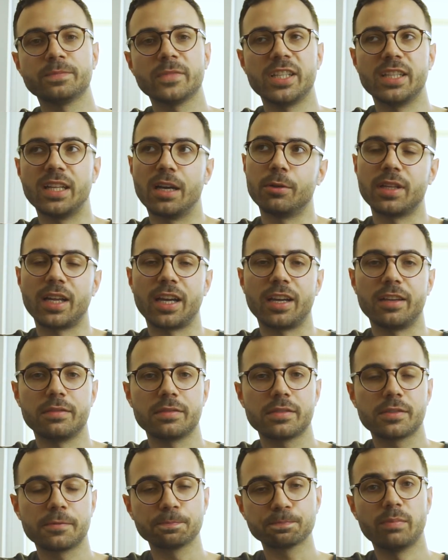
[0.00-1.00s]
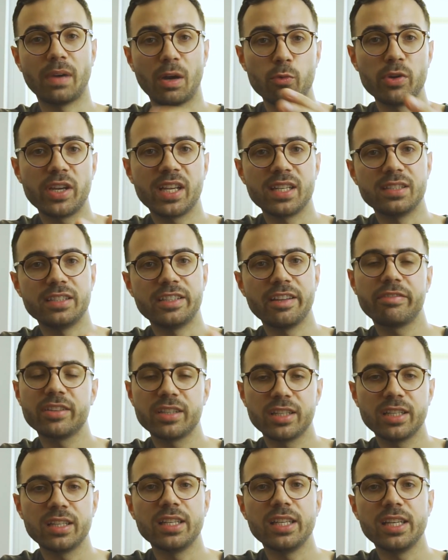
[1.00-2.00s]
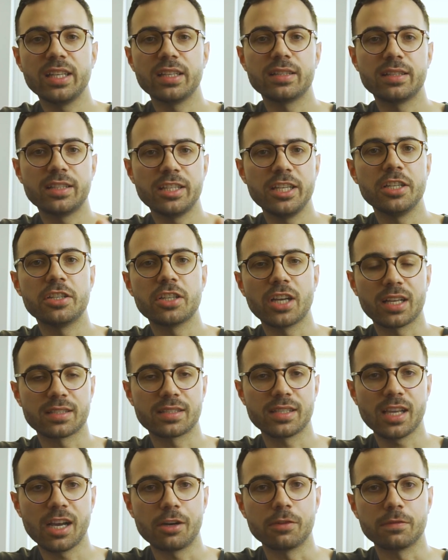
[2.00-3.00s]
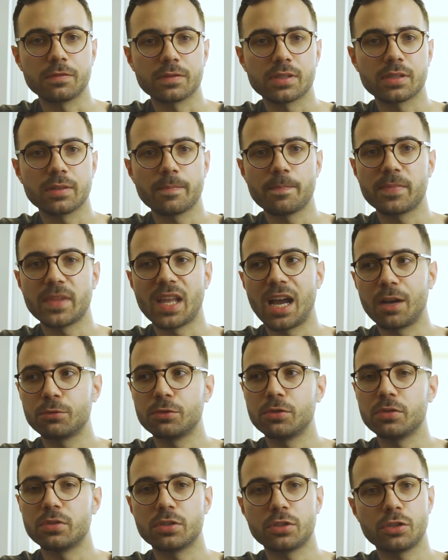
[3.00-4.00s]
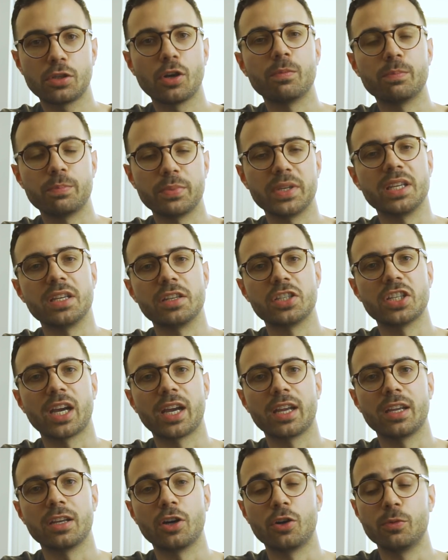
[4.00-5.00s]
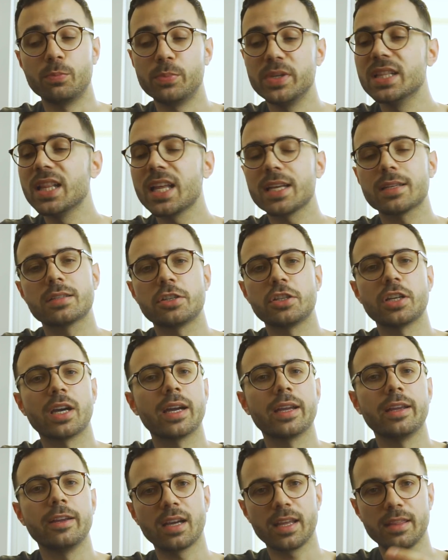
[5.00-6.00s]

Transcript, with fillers: in our lives, but we can definitely teach ourselves how to stop being shy or be less shy.